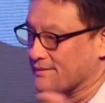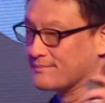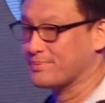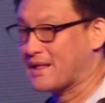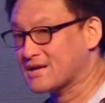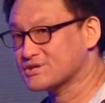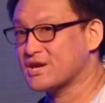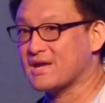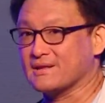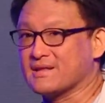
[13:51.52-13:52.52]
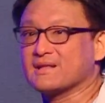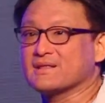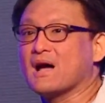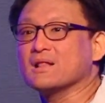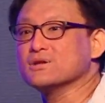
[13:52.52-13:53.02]
blockchain
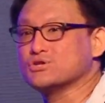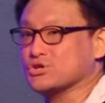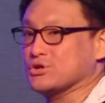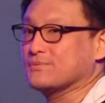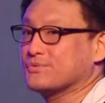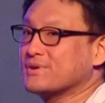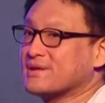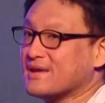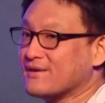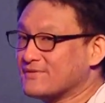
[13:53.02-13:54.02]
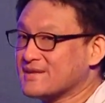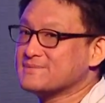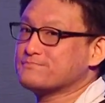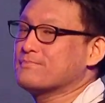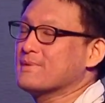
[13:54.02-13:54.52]
technology to give these
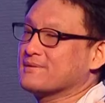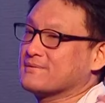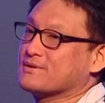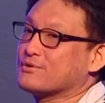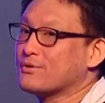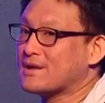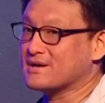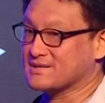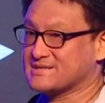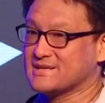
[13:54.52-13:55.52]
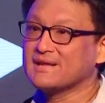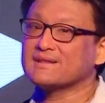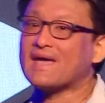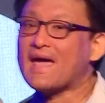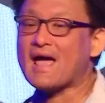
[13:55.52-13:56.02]
creators
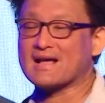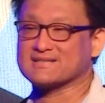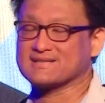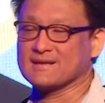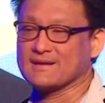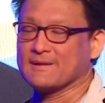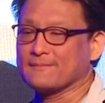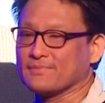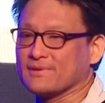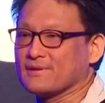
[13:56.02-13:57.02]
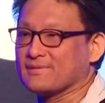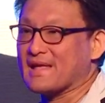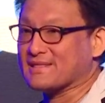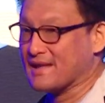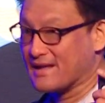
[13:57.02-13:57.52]
hacks
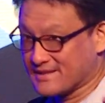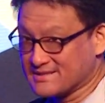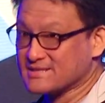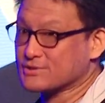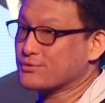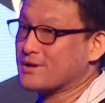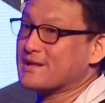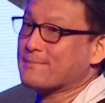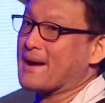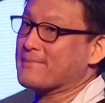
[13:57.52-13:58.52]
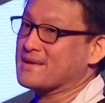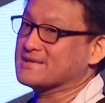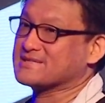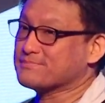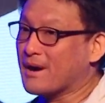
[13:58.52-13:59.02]
that this is created by me,
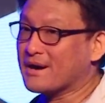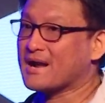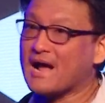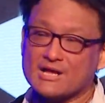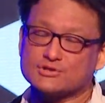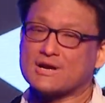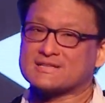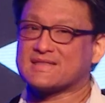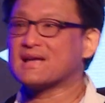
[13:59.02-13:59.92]
smart contracts that